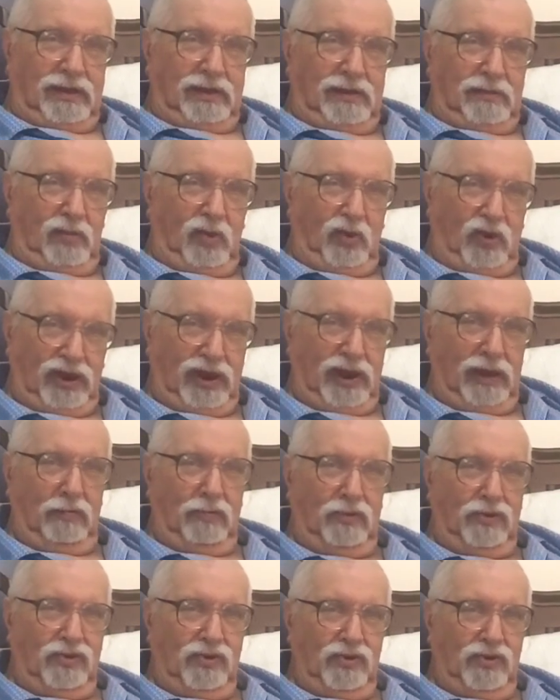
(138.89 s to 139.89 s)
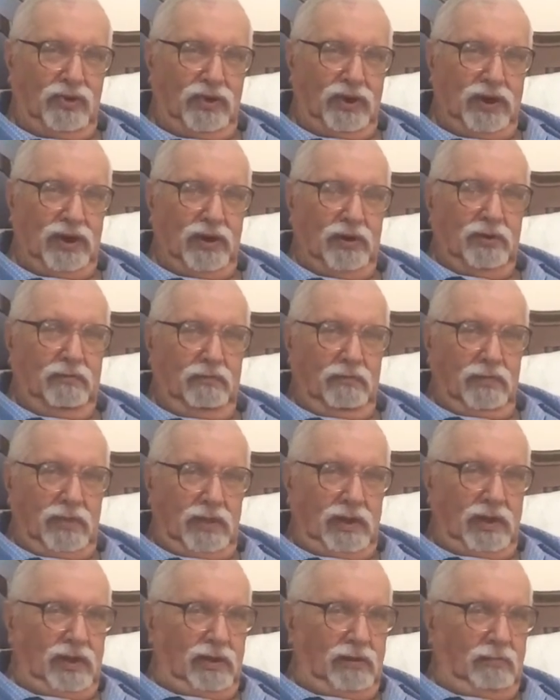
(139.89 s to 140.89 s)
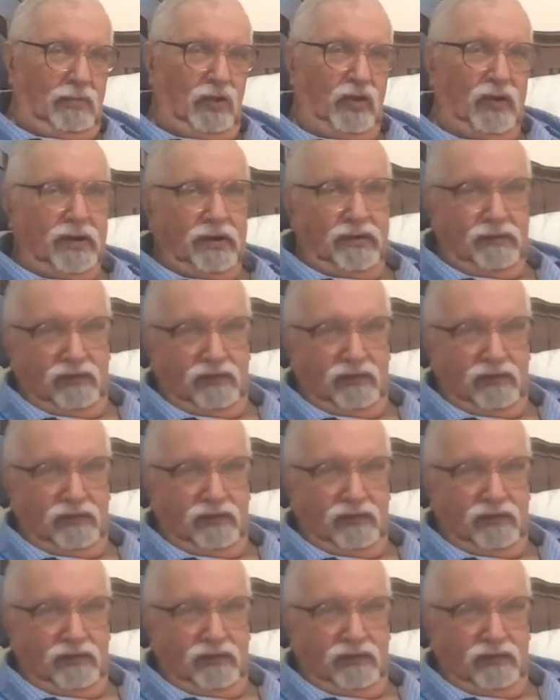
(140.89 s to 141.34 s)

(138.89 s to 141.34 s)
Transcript: what happened in American